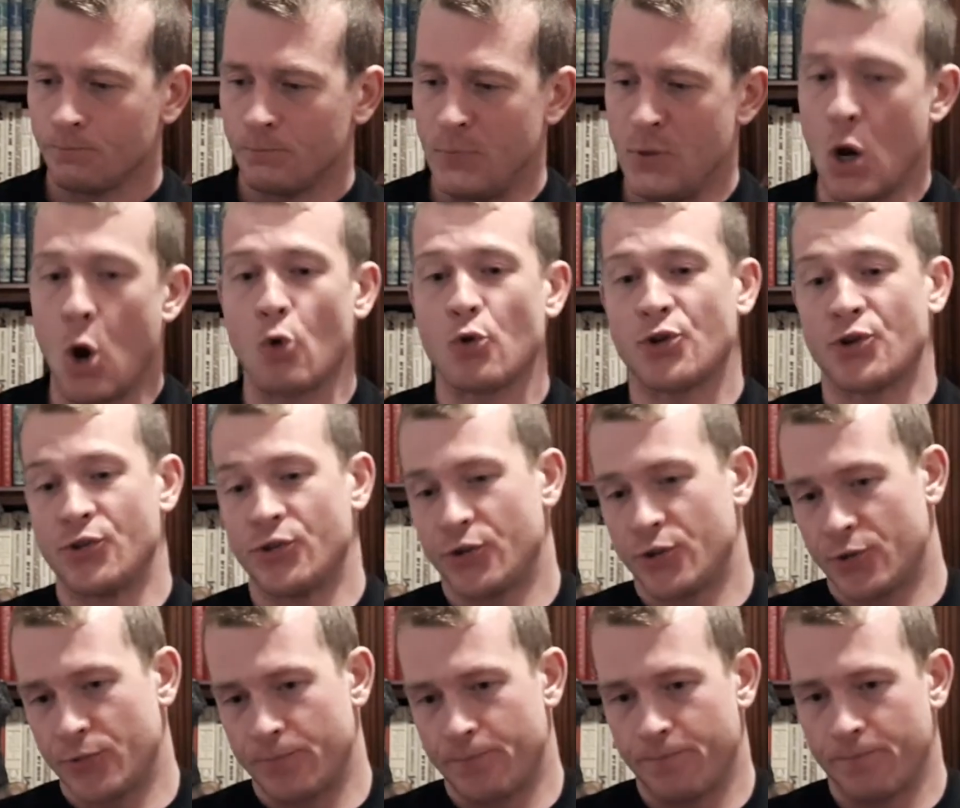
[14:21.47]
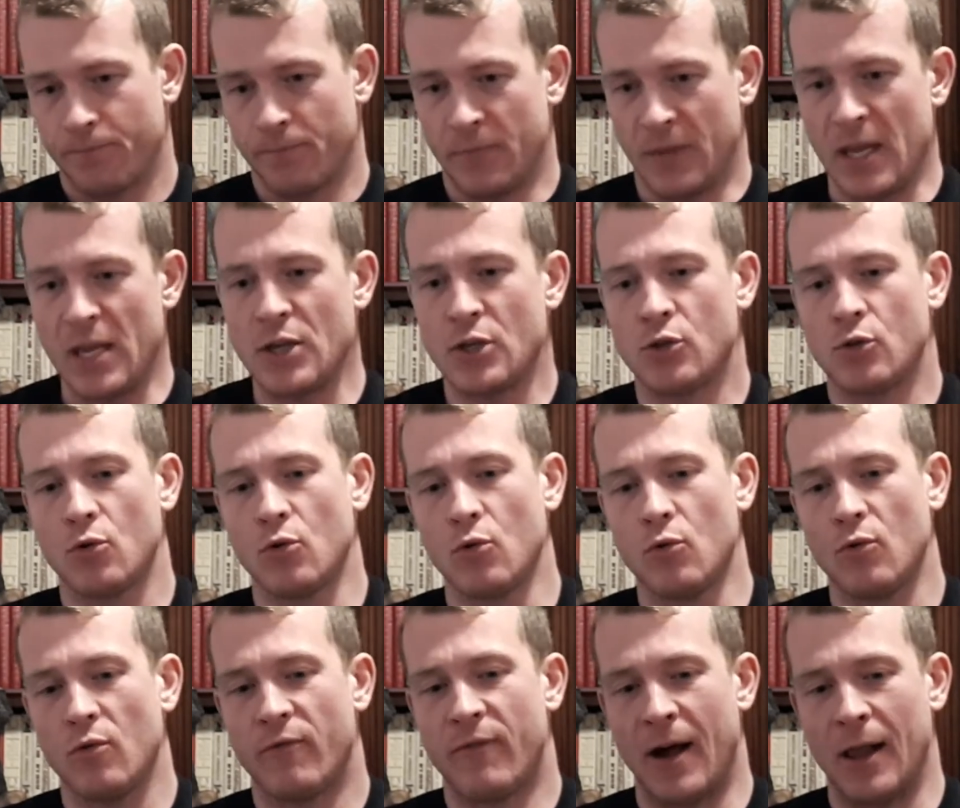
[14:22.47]
notions, these
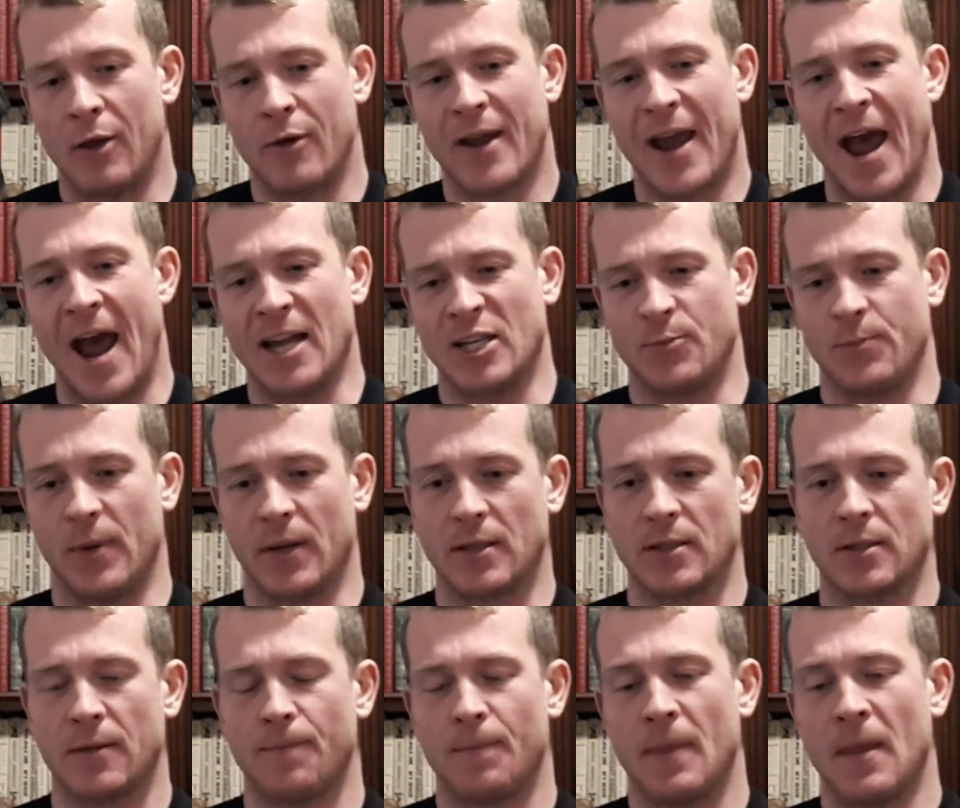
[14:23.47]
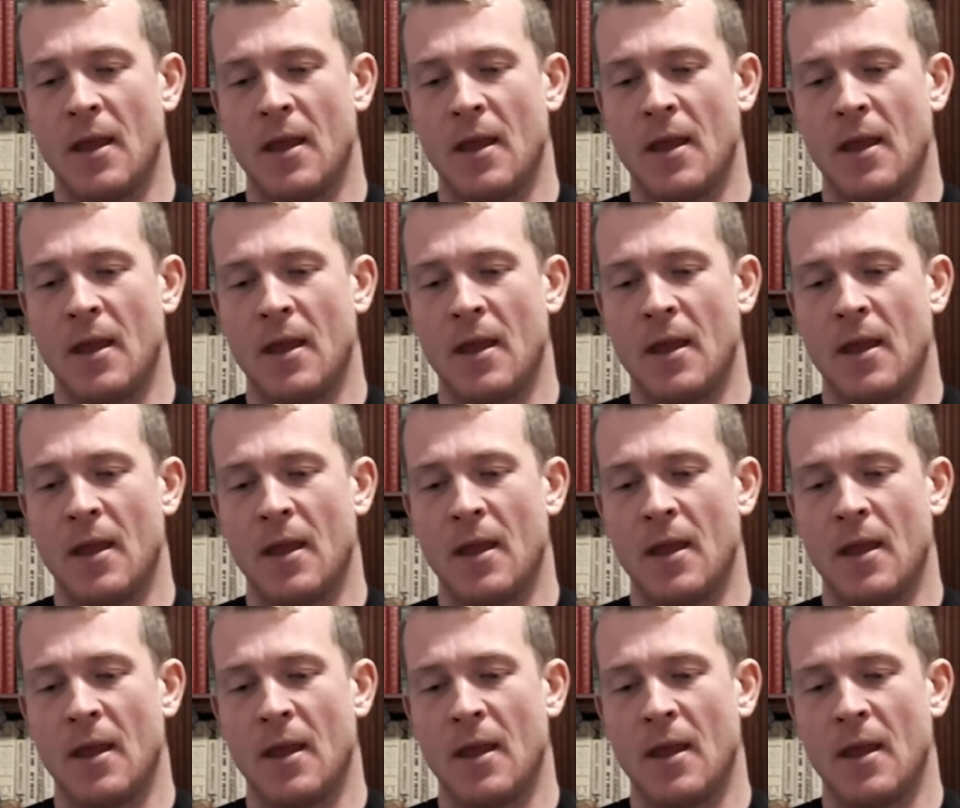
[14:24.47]
two following aspects.